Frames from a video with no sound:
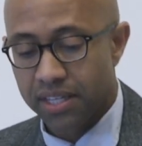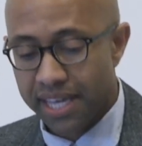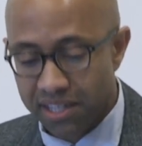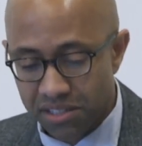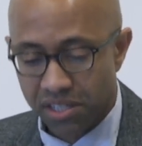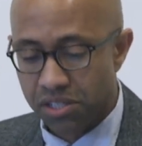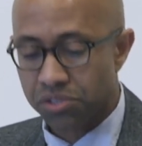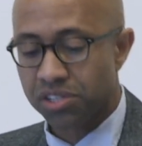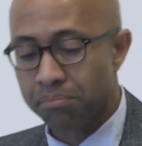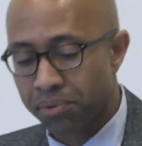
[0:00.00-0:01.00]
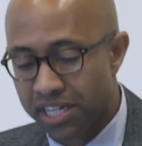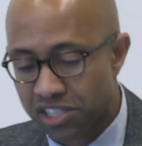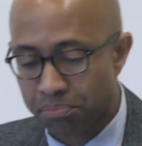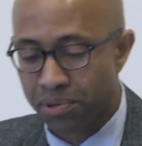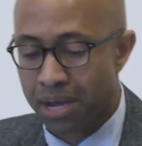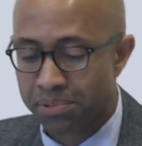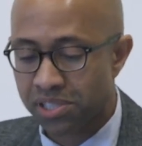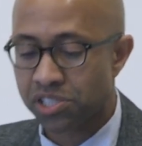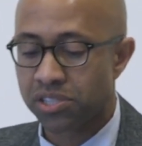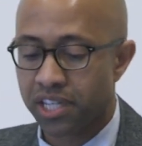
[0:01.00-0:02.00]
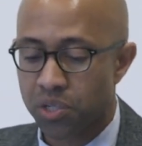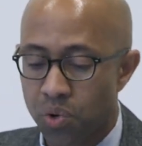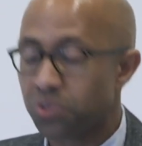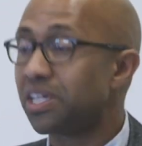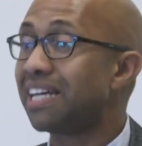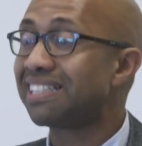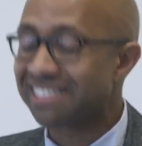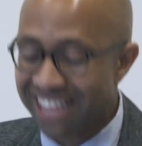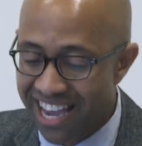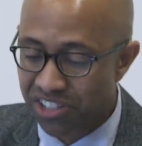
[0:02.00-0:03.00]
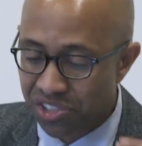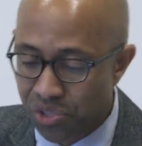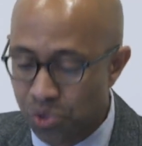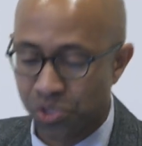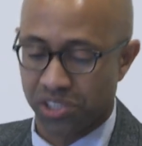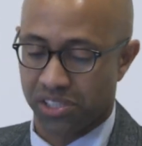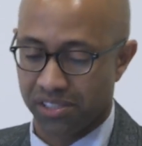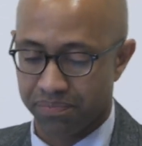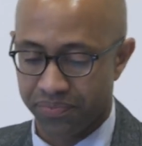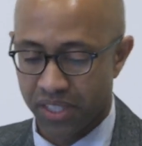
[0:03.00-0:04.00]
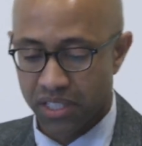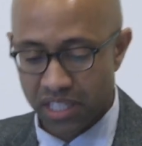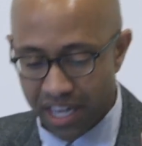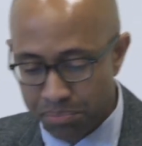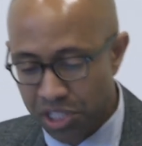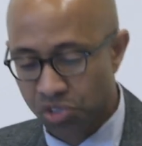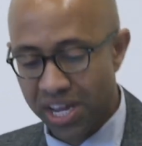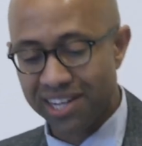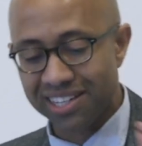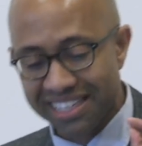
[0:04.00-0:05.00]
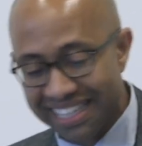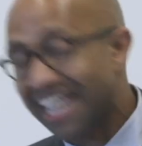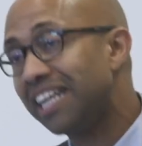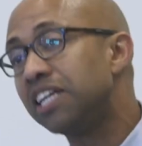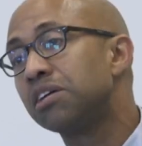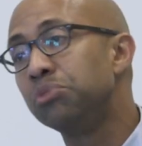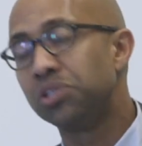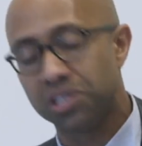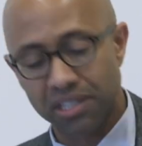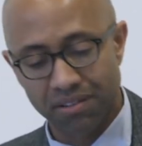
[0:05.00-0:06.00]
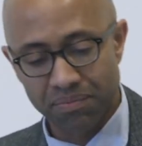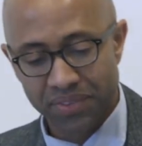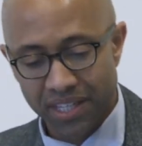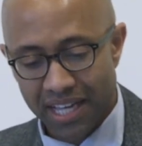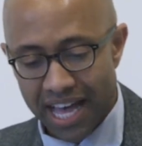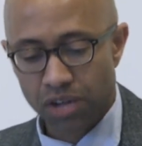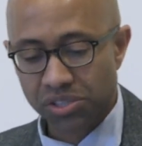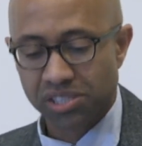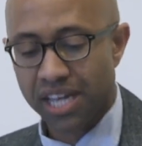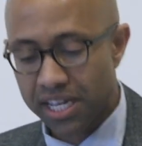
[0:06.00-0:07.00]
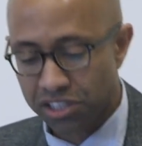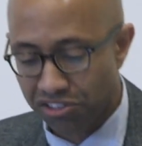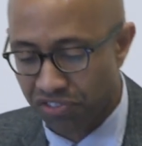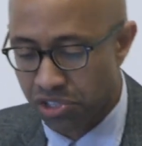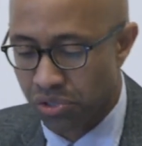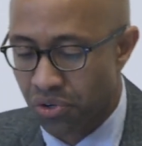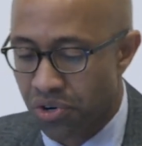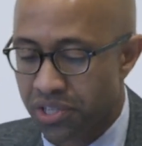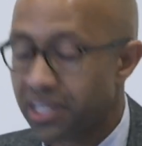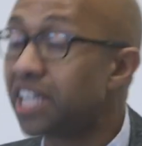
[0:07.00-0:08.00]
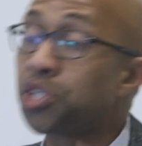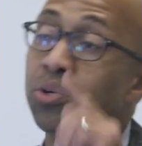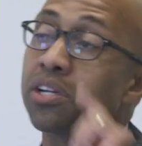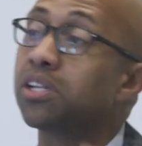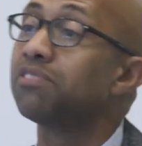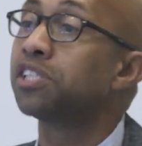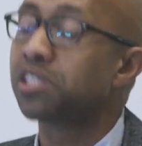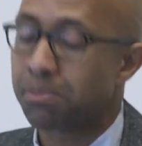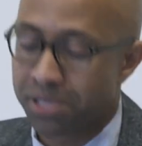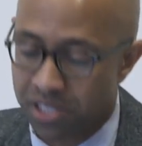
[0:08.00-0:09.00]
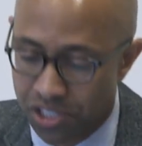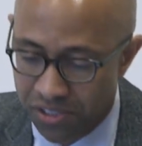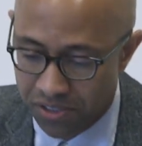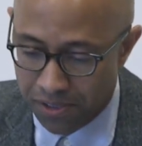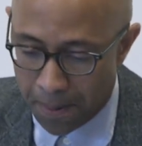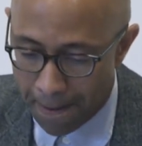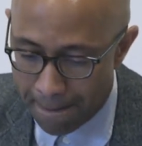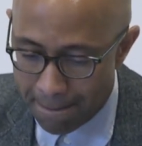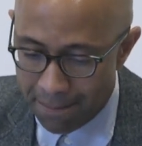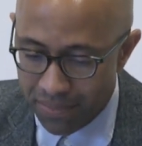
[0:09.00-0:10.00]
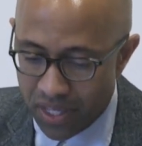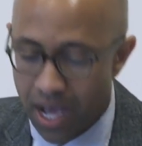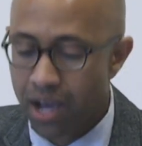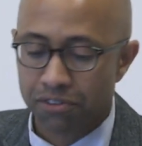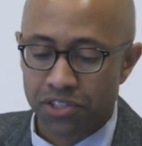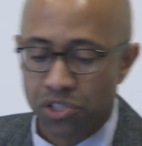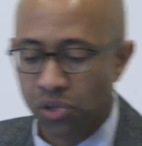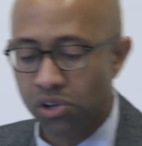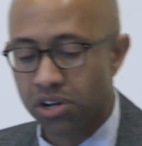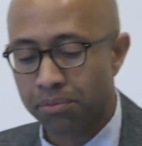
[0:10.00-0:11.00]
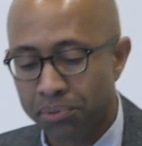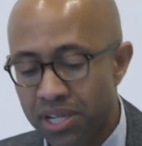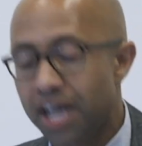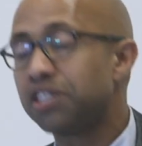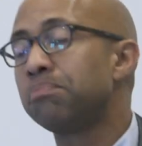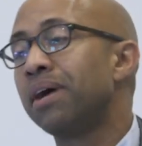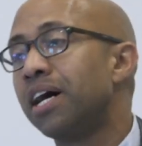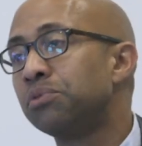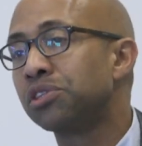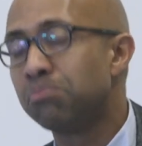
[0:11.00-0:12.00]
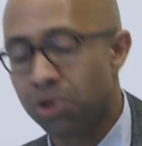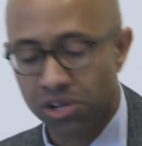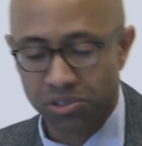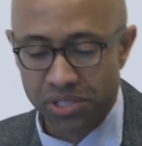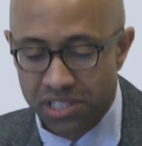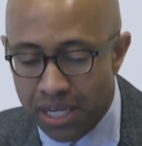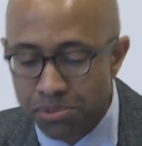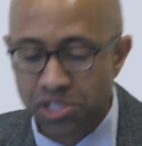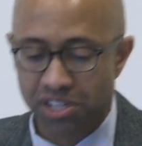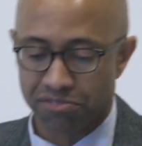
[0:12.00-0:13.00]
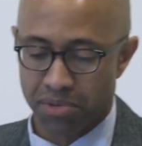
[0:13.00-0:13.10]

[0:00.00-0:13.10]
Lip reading: They continued to embrace the proposition that, quote, an entire school system can be created in any community outside the official order and critical of its suppositions. However, no longer preoccupied with the moral redemption of